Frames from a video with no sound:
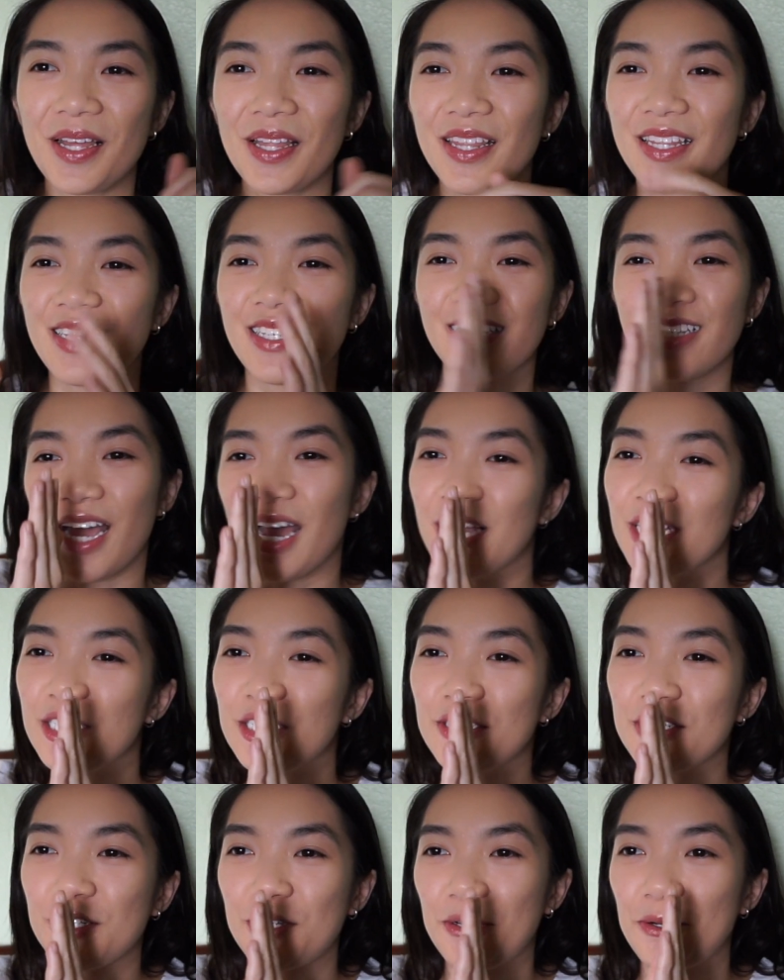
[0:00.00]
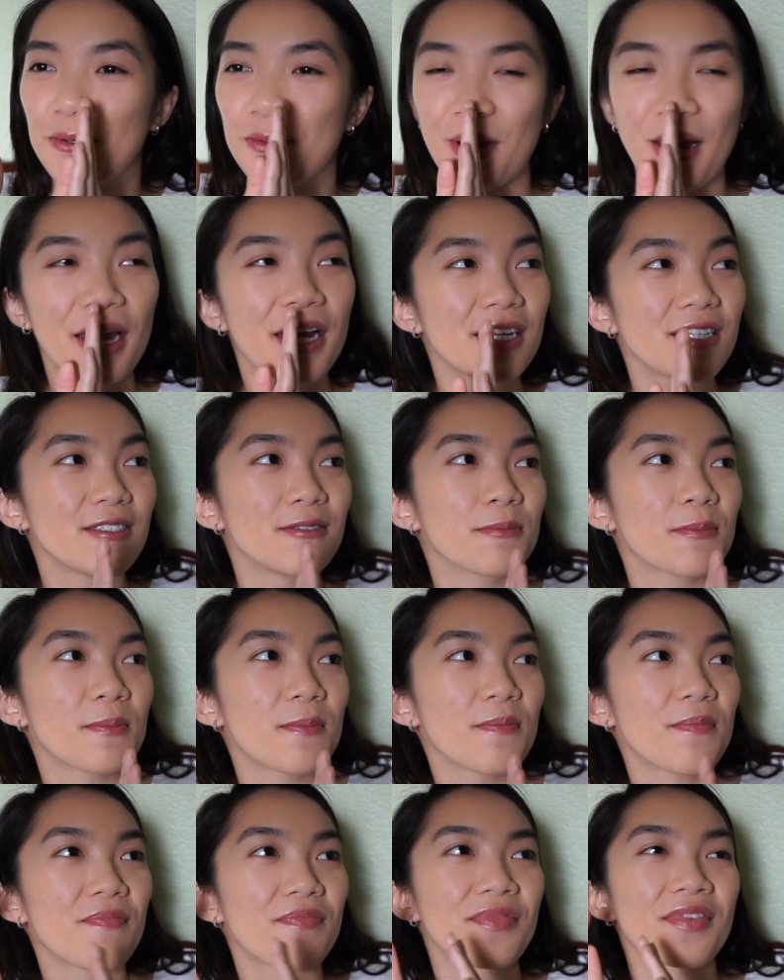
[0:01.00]
the sizes correct,
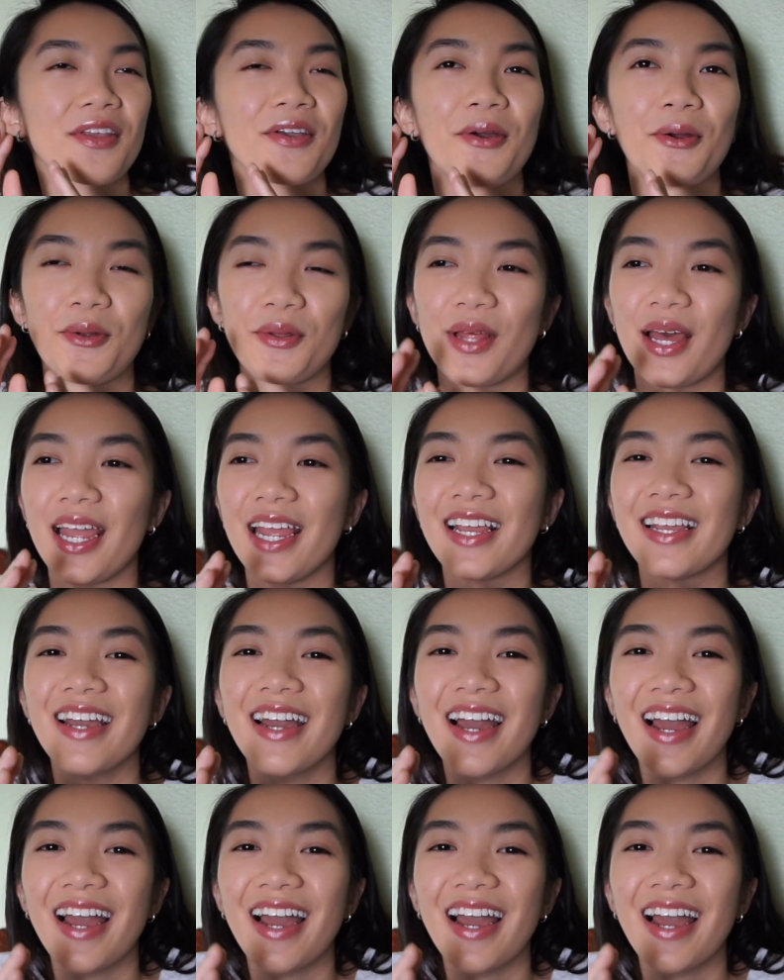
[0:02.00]
or like